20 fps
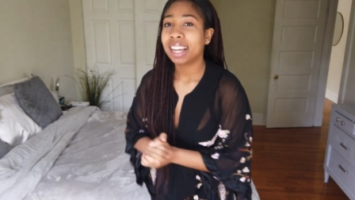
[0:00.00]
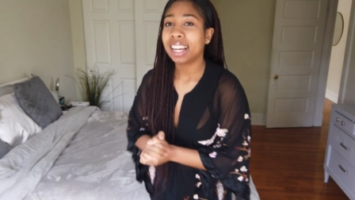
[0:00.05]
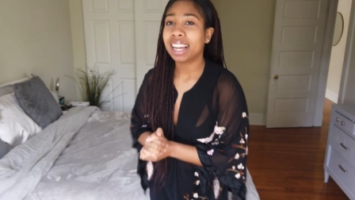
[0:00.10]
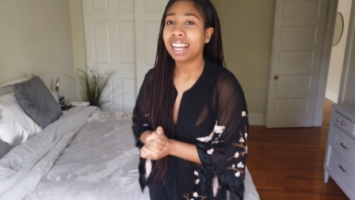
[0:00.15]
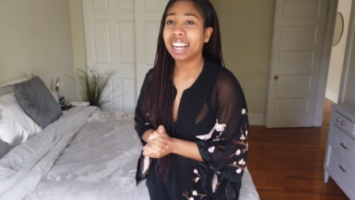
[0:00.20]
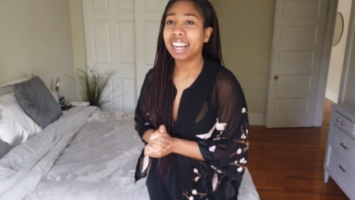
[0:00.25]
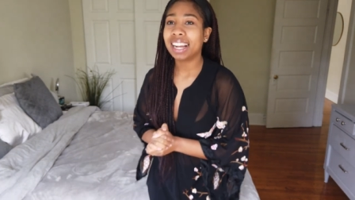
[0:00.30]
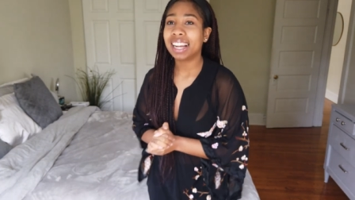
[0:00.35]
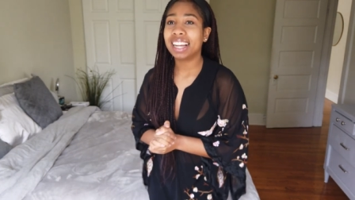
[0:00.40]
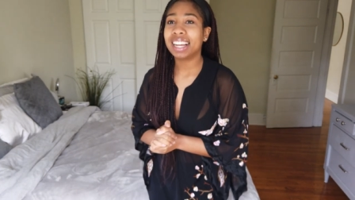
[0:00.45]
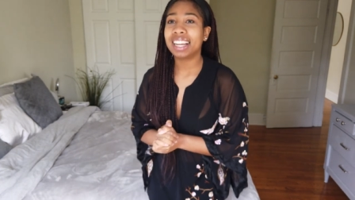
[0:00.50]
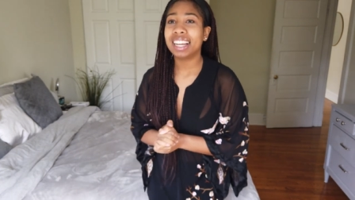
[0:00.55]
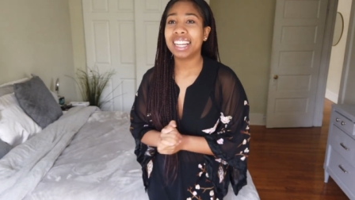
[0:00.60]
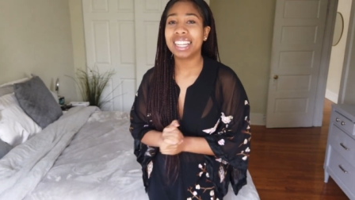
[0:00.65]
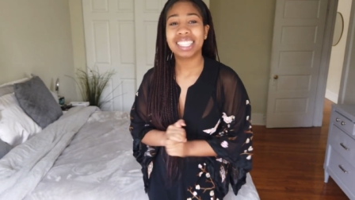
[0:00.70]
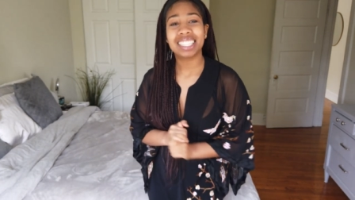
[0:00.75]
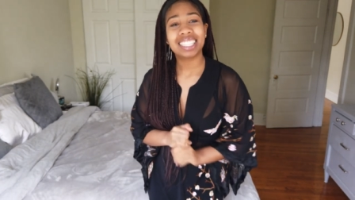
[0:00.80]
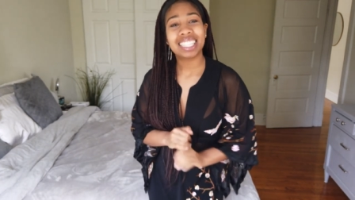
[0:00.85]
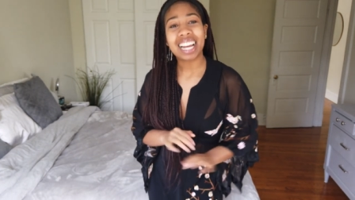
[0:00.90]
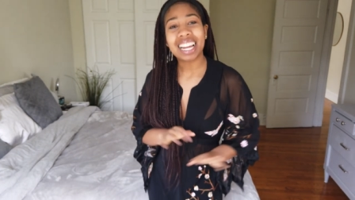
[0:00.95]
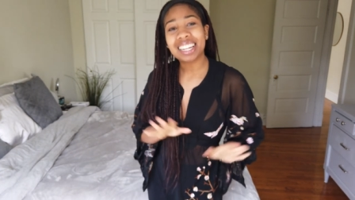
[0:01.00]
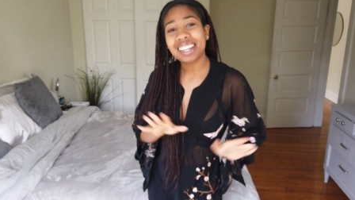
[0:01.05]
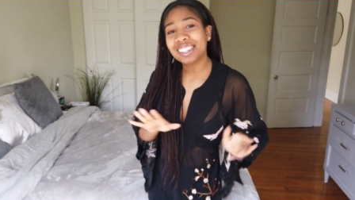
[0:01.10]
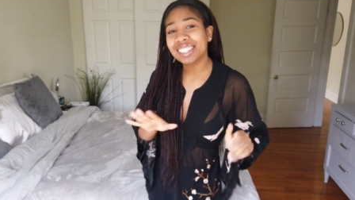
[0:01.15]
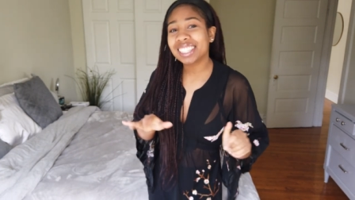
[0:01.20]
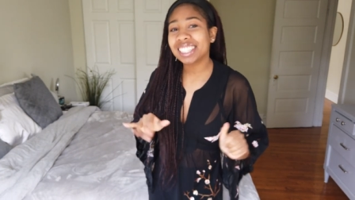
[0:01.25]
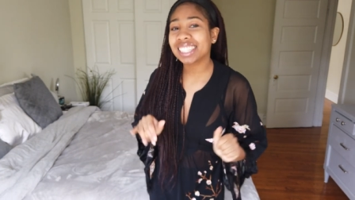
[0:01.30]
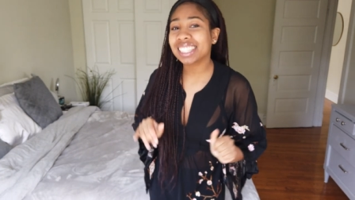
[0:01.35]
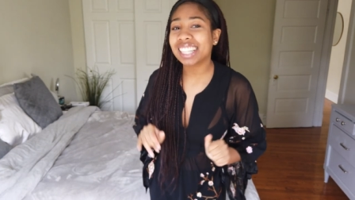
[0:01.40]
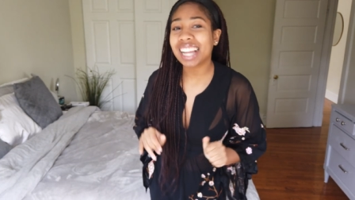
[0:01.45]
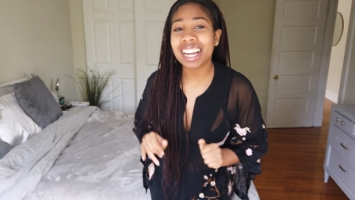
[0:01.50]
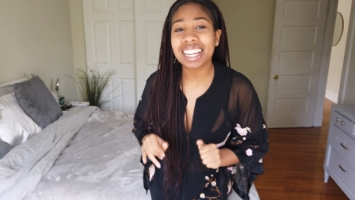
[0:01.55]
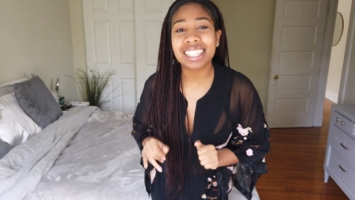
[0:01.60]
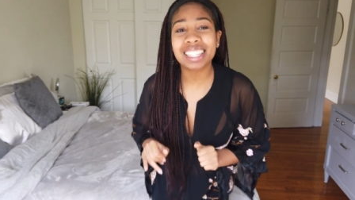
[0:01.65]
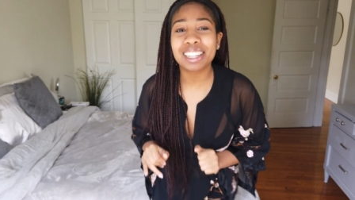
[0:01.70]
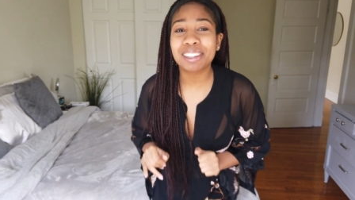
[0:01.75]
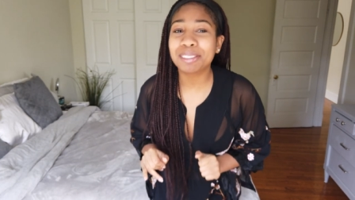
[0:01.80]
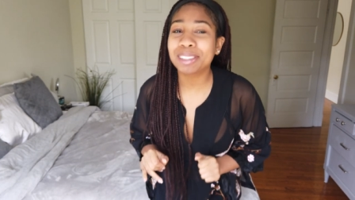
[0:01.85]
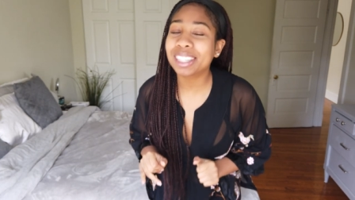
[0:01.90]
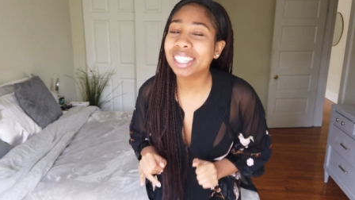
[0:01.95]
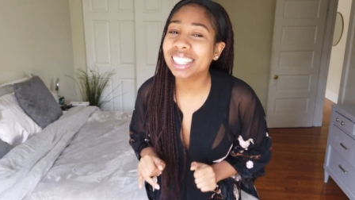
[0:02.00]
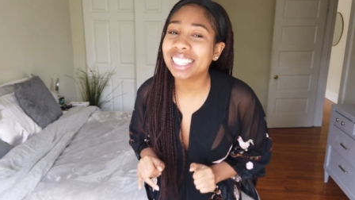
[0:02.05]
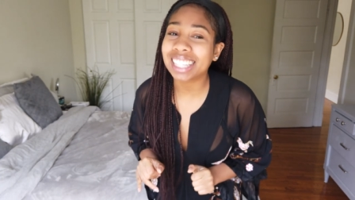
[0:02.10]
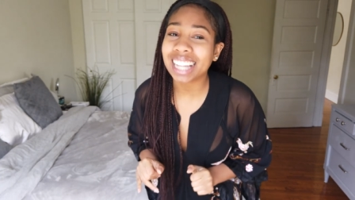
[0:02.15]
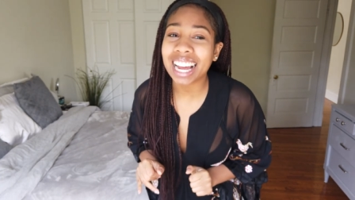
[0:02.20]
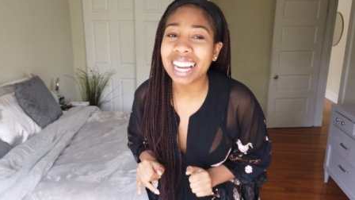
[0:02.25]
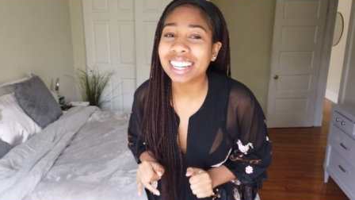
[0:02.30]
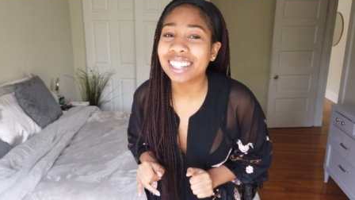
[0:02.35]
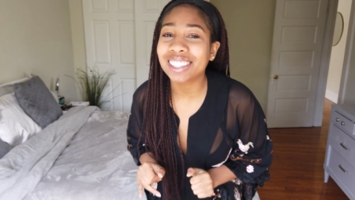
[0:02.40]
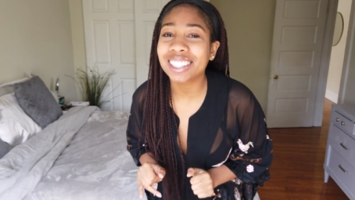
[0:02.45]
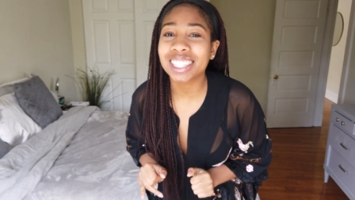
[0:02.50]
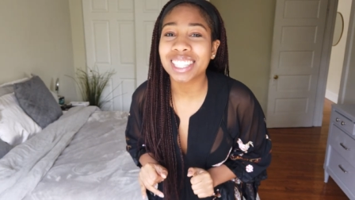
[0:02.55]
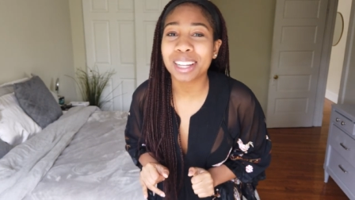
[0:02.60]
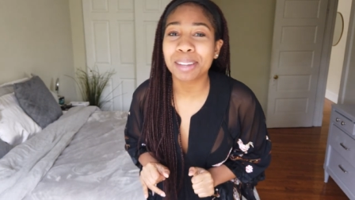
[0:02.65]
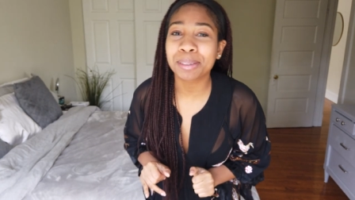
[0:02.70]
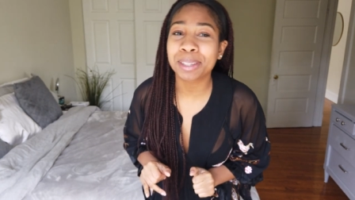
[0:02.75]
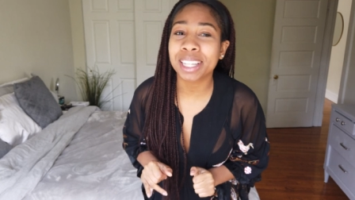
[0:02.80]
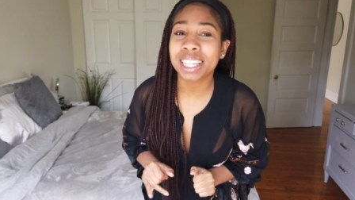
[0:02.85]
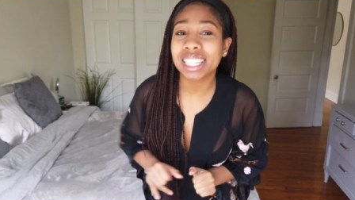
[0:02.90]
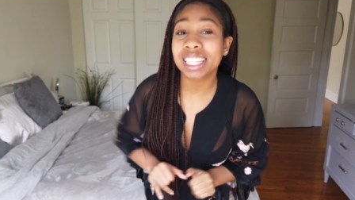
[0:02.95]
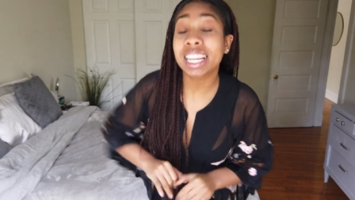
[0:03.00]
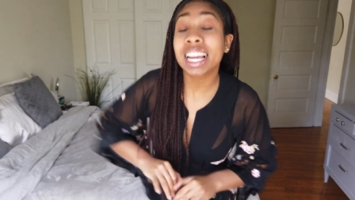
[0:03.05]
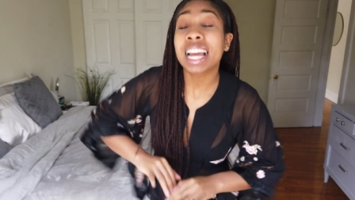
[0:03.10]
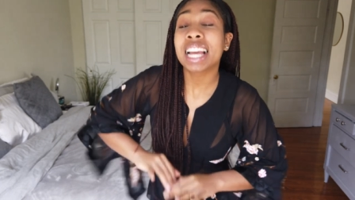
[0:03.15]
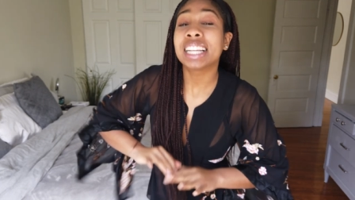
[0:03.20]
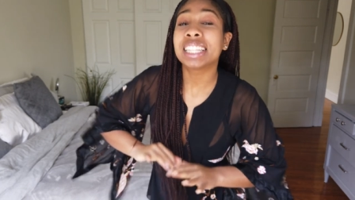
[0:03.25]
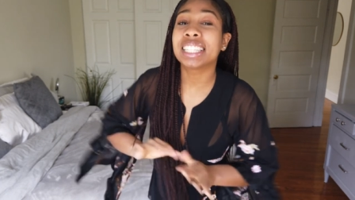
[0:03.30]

And y'all know, just like leave a little like or something.